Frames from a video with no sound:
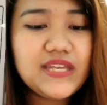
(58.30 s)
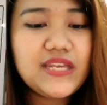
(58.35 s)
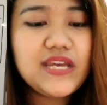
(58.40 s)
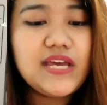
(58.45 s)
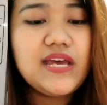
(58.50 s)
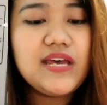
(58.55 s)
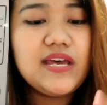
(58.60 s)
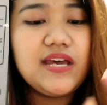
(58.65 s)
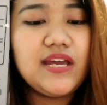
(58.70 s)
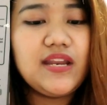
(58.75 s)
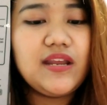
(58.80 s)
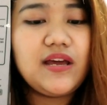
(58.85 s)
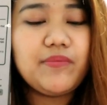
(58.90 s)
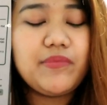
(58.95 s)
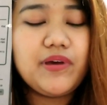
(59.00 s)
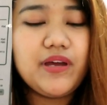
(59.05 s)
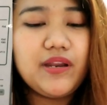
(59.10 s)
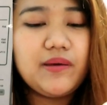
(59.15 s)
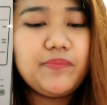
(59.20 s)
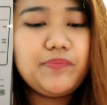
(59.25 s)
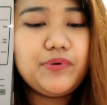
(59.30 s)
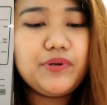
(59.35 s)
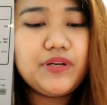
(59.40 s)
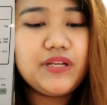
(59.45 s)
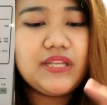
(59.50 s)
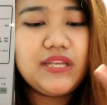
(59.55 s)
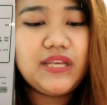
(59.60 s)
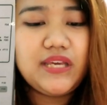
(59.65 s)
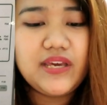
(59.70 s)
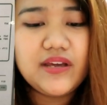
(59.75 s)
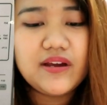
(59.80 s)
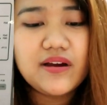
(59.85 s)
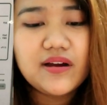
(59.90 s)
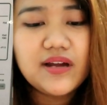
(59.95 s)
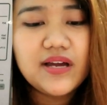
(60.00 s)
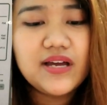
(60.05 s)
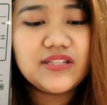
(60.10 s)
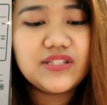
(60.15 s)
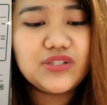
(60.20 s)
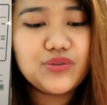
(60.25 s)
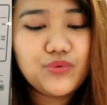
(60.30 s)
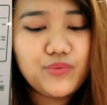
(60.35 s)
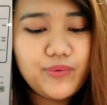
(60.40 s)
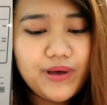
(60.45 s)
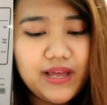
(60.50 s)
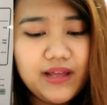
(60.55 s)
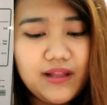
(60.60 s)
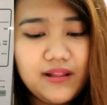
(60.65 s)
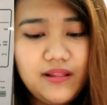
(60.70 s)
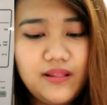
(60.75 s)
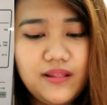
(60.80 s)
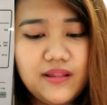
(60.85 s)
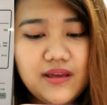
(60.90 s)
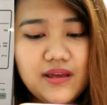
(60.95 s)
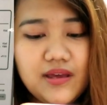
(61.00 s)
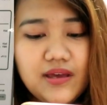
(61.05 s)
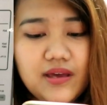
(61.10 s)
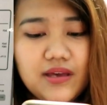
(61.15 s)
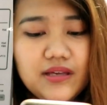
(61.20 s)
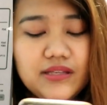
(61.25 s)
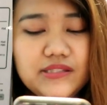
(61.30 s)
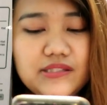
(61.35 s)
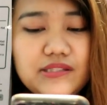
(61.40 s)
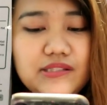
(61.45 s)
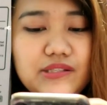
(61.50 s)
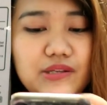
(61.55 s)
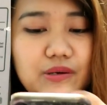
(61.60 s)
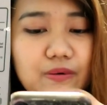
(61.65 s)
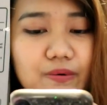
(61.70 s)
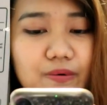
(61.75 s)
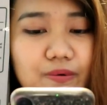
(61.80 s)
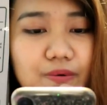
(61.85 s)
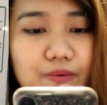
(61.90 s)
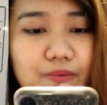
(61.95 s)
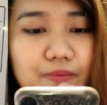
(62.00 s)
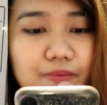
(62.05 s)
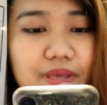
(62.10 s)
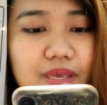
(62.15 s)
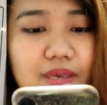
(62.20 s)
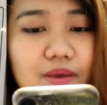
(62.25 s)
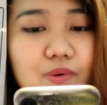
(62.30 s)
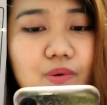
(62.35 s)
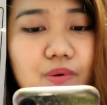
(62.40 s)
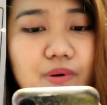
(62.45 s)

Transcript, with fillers: it and I'm gonna put it here as well. So we